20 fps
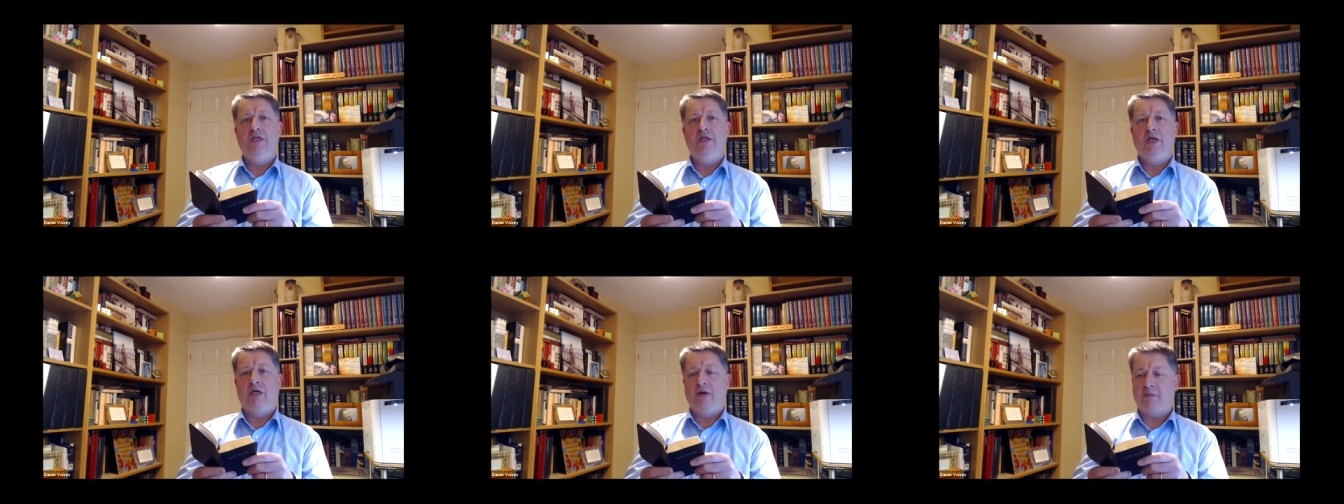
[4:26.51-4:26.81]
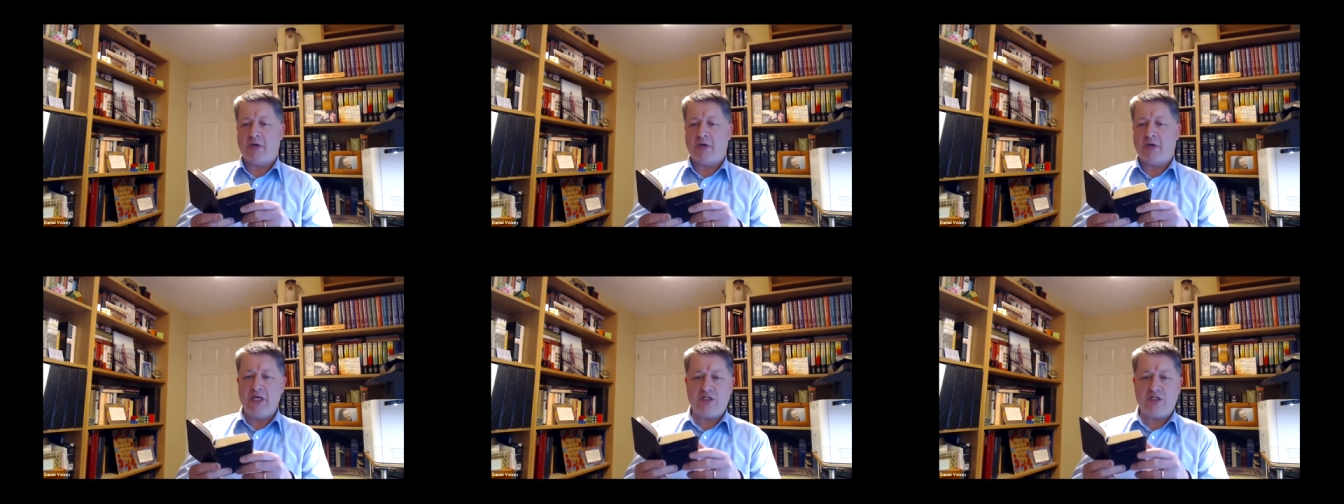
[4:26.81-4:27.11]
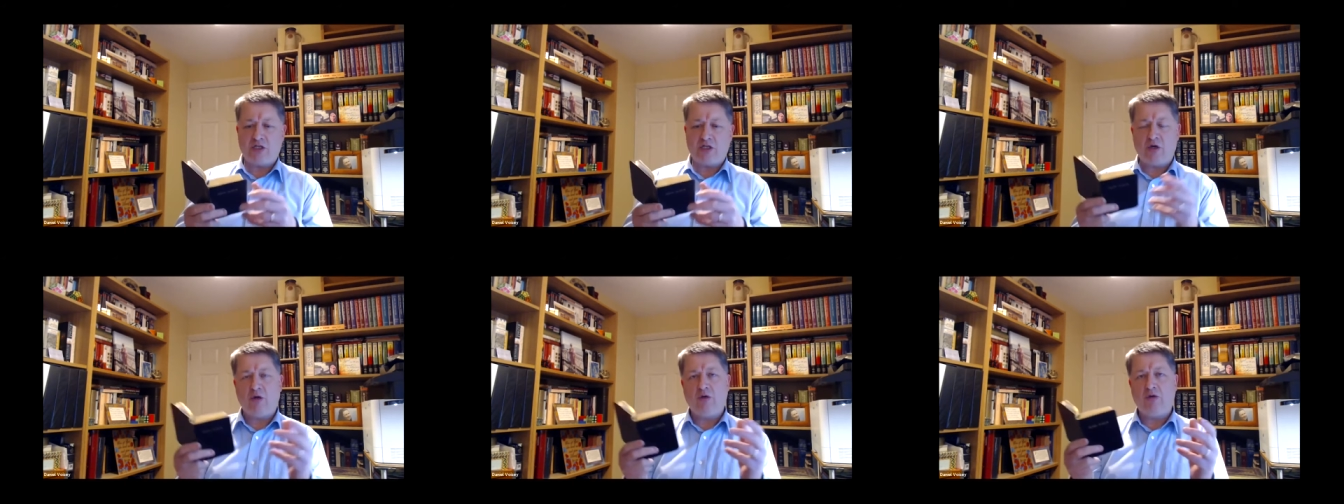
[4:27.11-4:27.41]
at a place
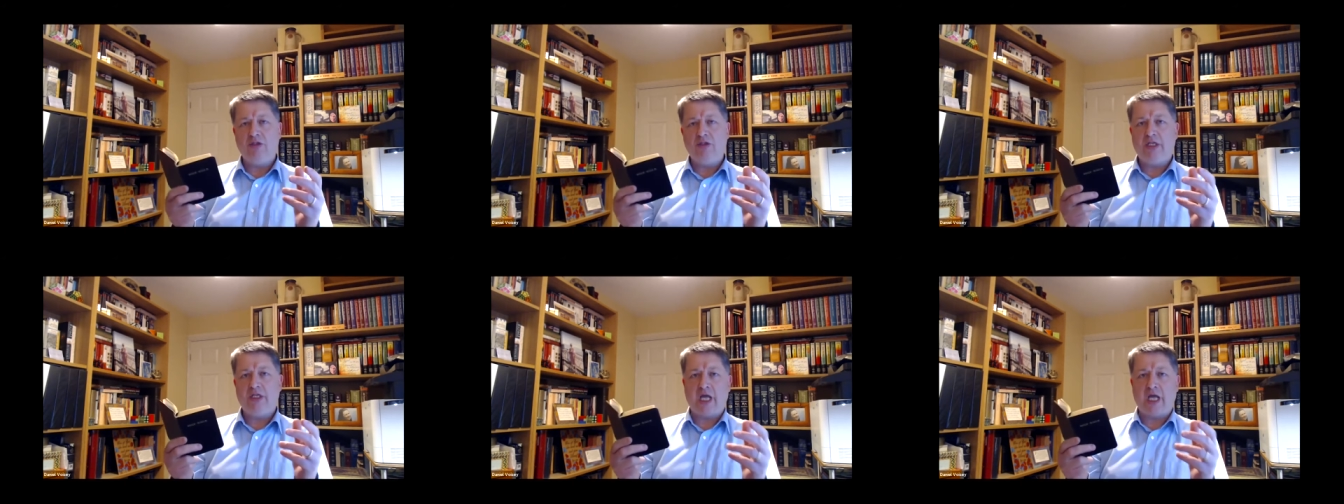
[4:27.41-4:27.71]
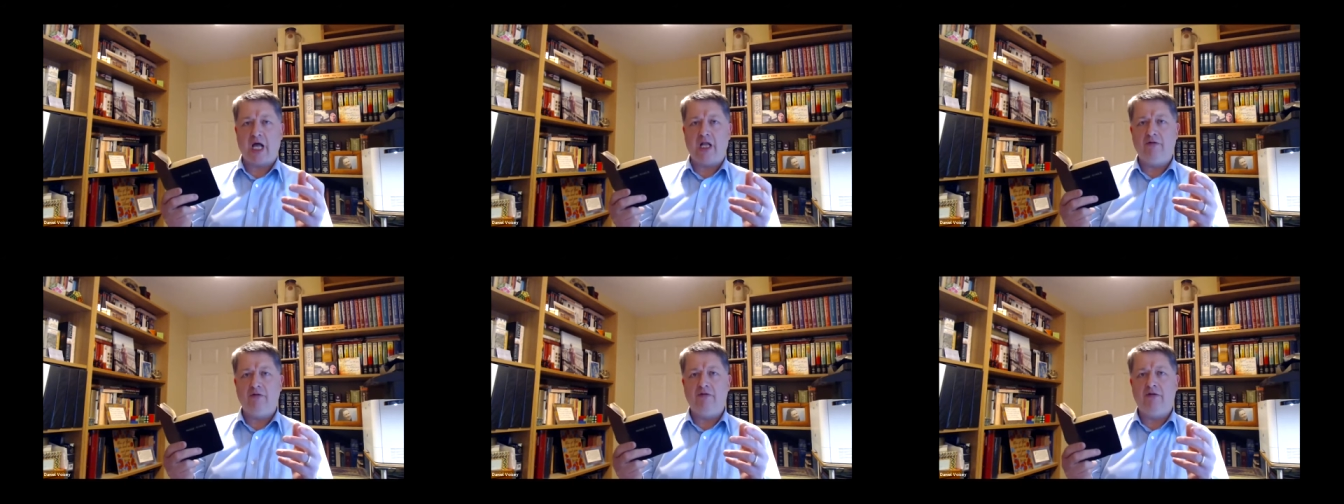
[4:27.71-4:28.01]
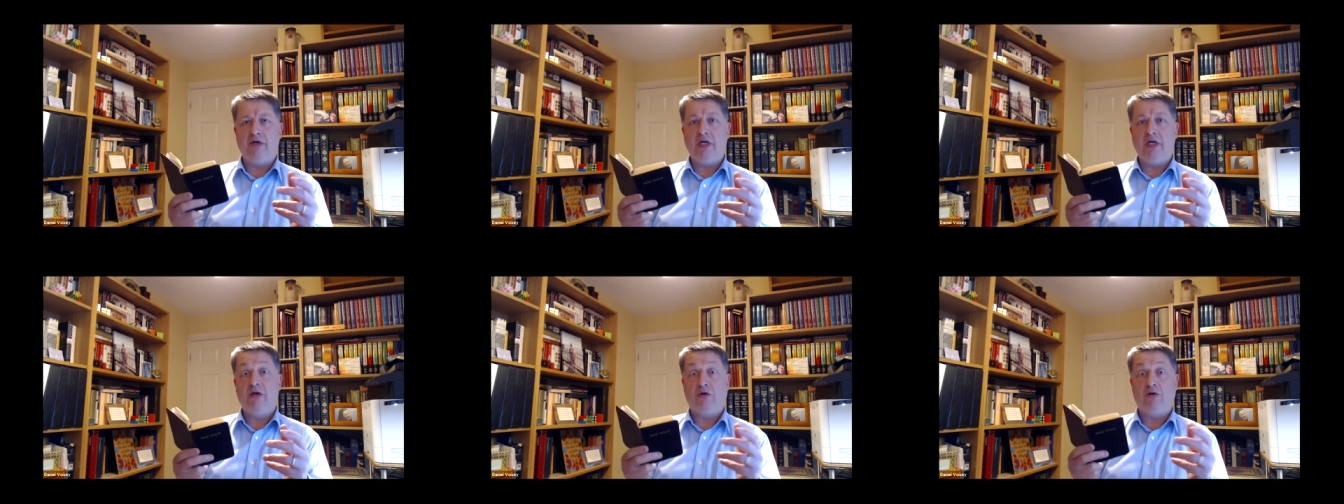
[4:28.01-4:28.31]
called
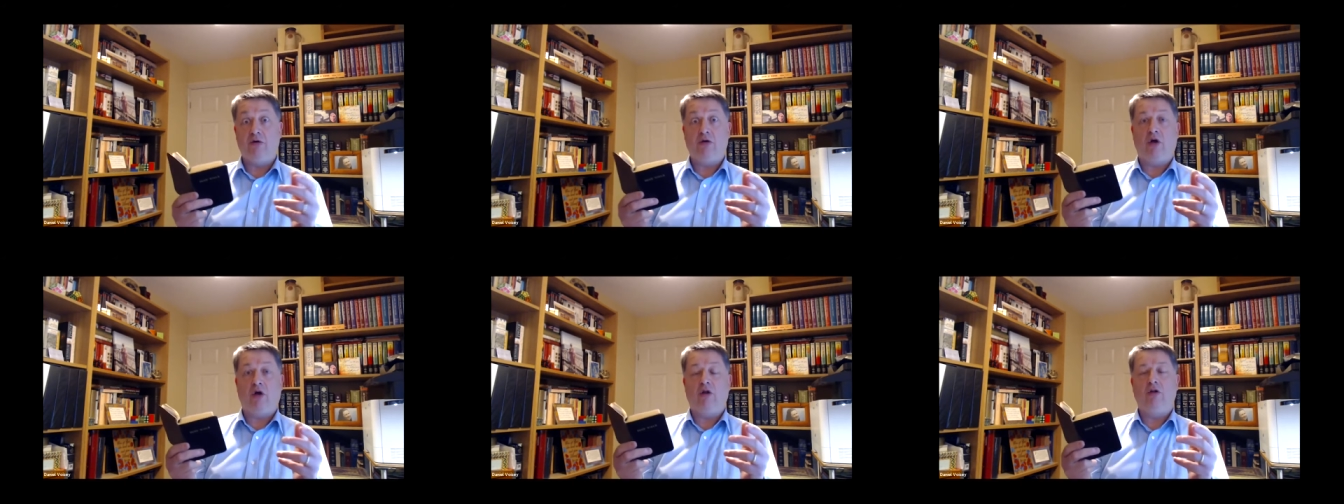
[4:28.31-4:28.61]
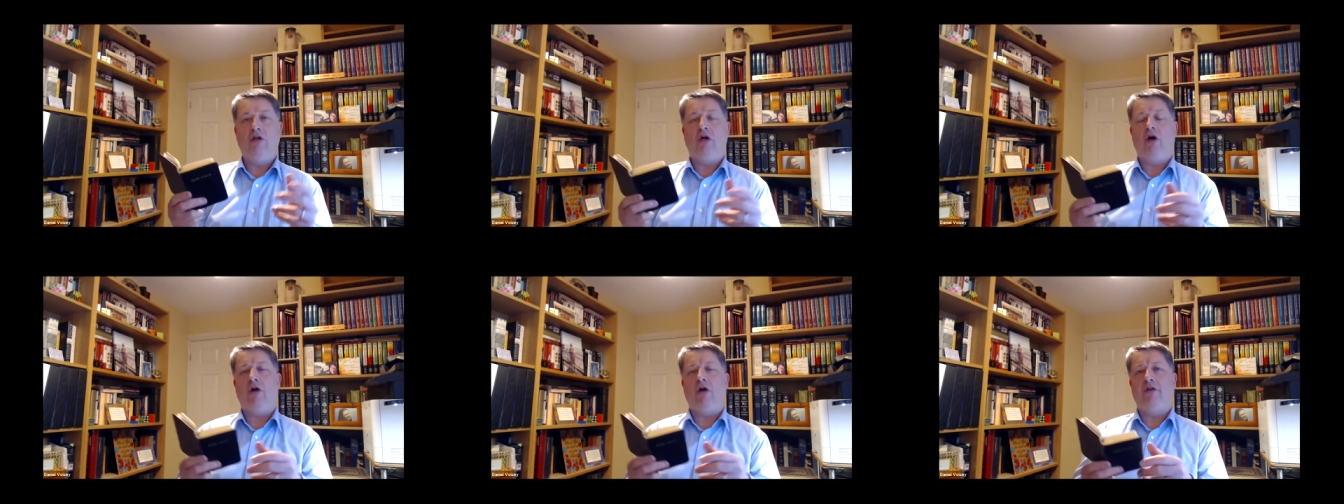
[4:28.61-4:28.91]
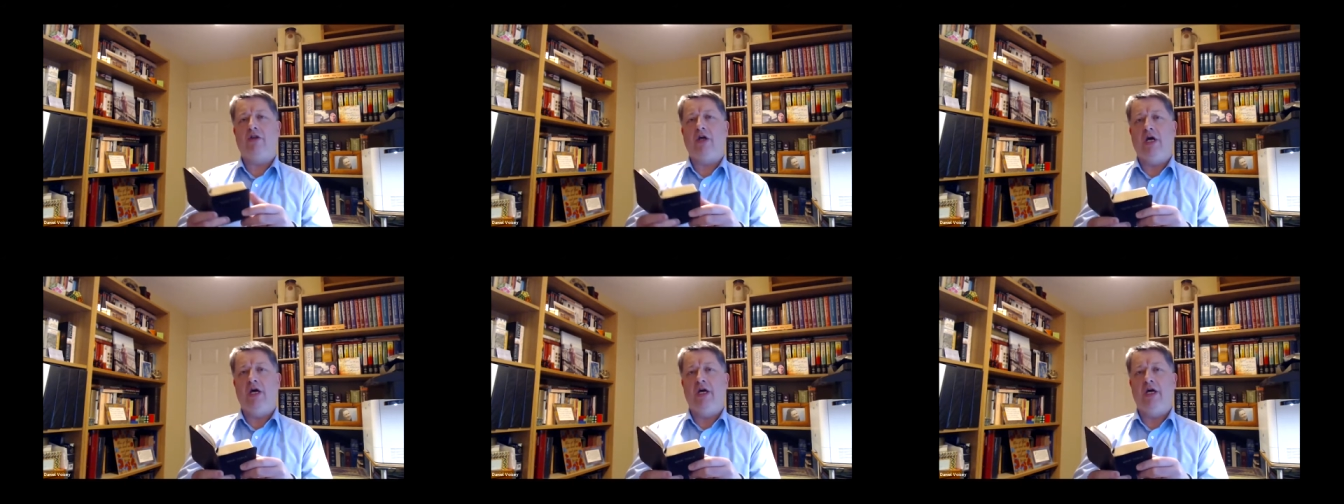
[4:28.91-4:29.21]
Calvary or
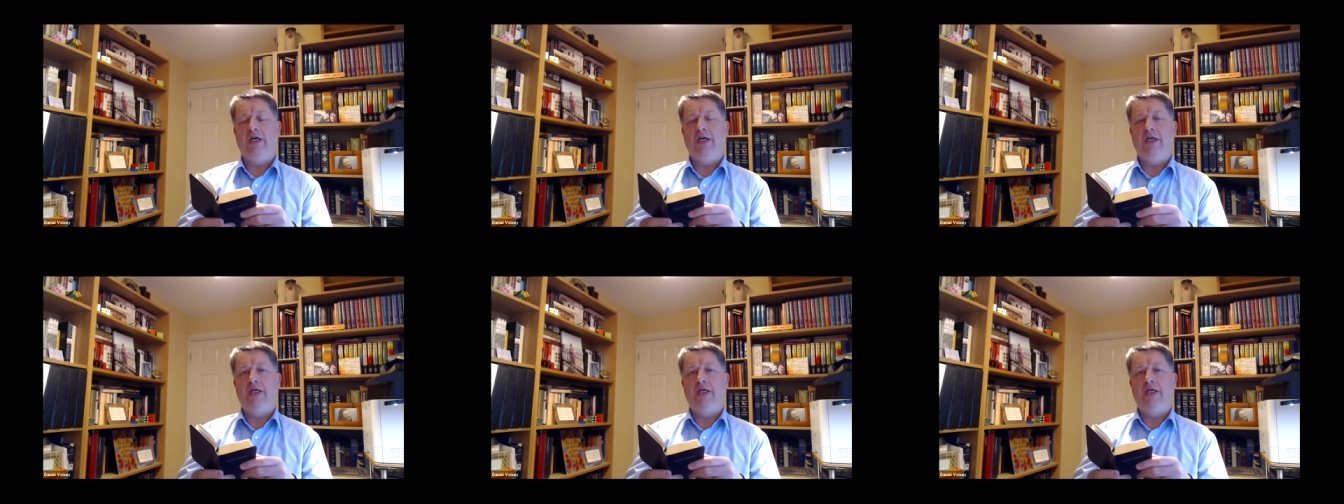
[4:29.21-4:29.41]
Golgotha